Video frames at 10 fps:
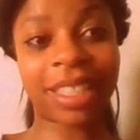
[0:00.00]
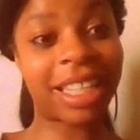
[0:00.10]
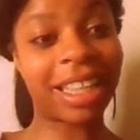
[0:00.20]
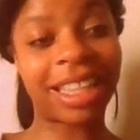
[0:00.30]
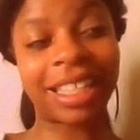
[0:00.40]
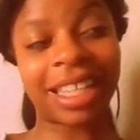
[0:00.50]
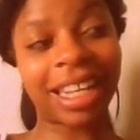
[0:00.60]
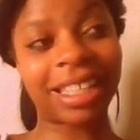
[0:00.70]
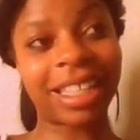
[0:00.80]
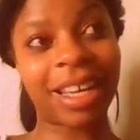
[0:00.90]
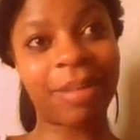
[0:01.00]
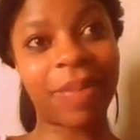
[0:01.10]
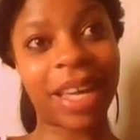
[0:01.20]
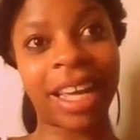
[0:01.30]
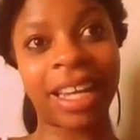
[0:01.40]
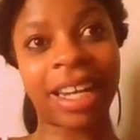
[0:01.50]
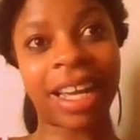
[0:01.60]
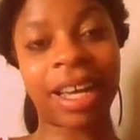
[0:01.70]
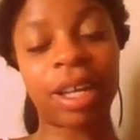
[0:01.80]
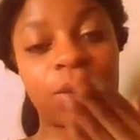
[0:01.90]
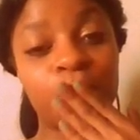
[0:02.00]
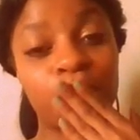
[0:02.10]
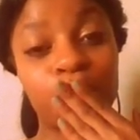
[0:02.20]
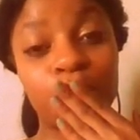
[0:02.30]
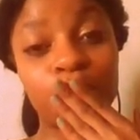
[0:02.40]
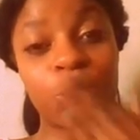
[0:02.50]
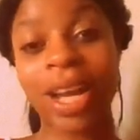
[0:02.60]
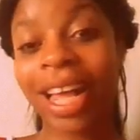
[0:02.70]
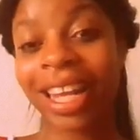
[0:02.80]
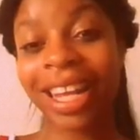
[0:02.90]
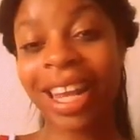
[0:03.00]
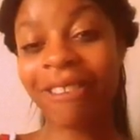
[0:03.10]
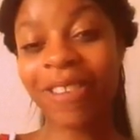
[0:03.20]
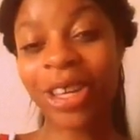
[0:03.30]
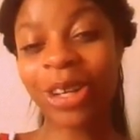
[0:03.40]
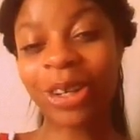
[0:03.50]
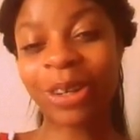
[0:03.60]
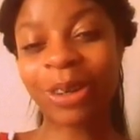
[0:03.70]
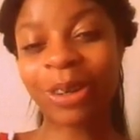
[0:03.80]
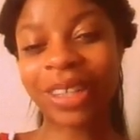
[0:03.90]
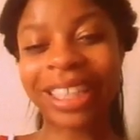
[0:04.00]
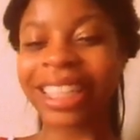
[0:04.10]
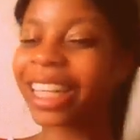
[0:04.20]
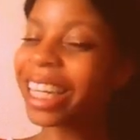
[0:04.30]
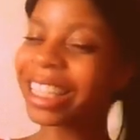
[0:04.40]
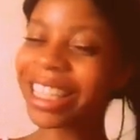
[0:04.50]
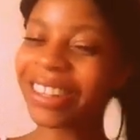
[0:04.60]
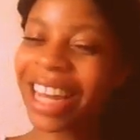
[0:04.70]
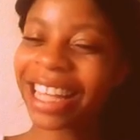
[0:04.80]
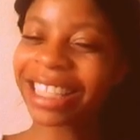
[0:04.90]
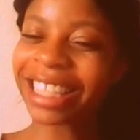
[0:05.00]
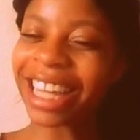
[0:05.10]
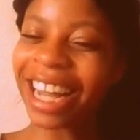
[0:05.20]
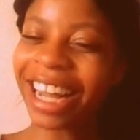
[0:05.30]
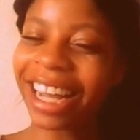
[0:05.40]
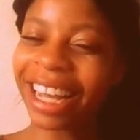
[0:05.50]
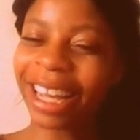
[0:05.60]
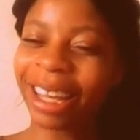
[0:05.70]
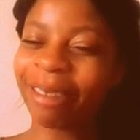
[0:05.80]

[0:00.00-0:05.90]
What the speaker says: Get these likes up, and love you. Until next time.